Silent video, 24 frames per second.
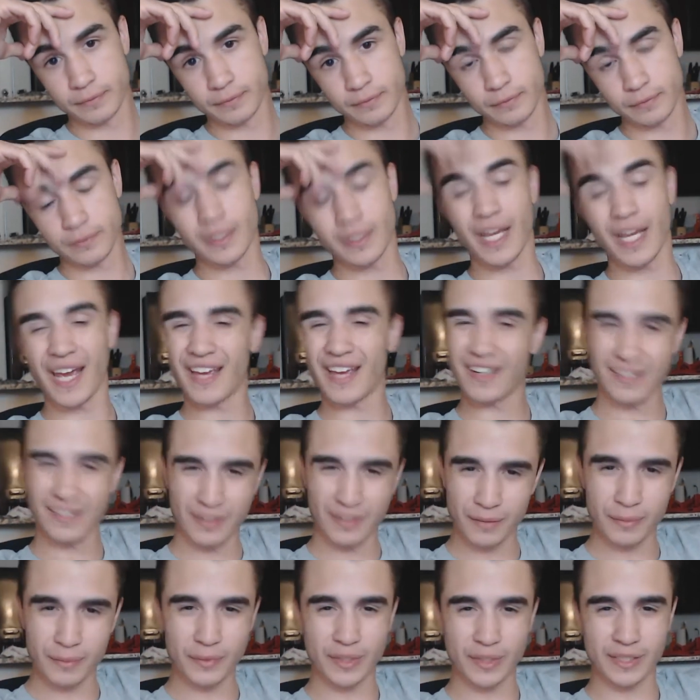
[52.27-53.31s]
And a little
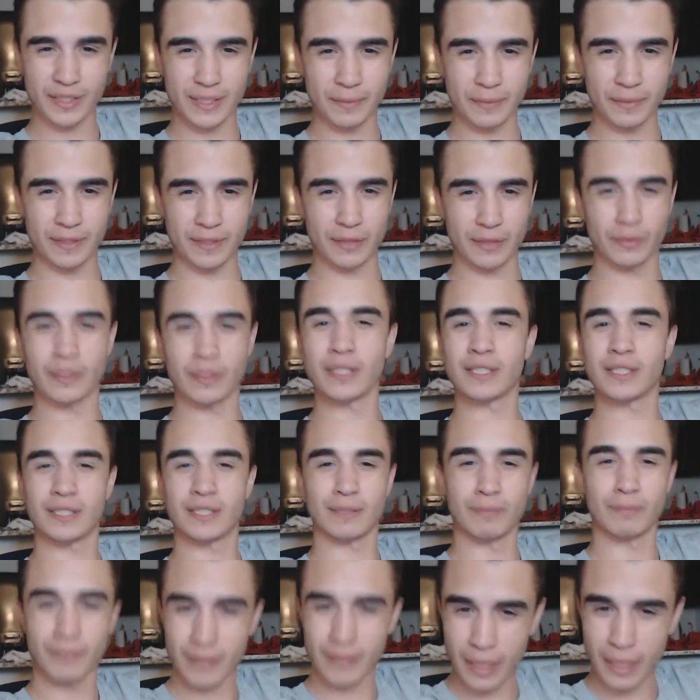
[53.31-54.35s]
bit with the simping too. This
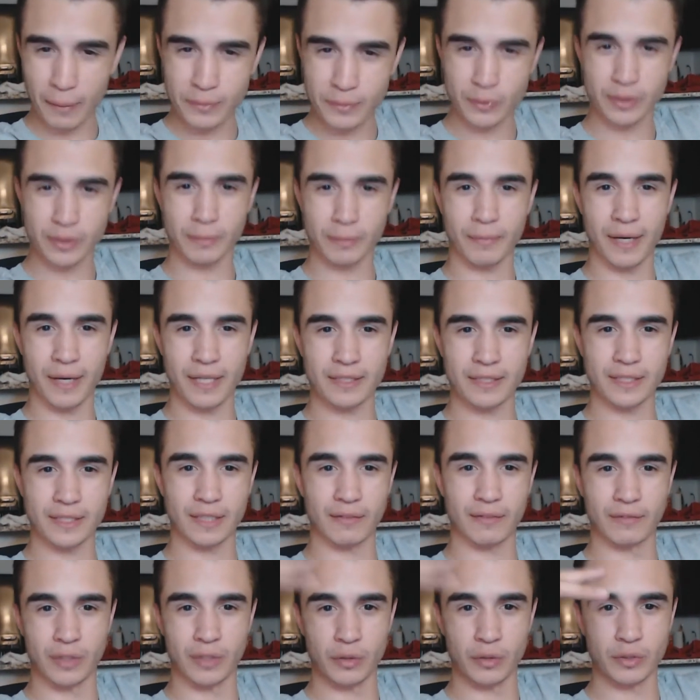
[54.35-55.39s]
helps with the mindset of
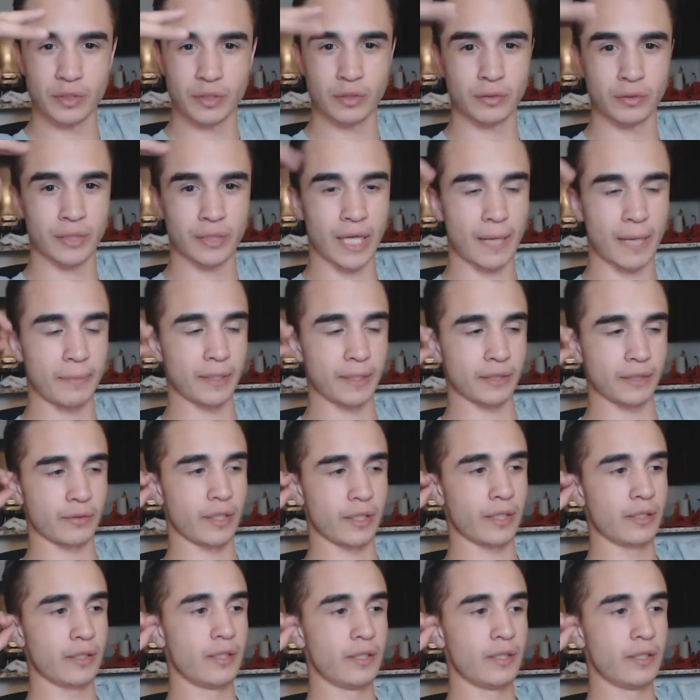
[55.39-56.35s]
those two topics, right?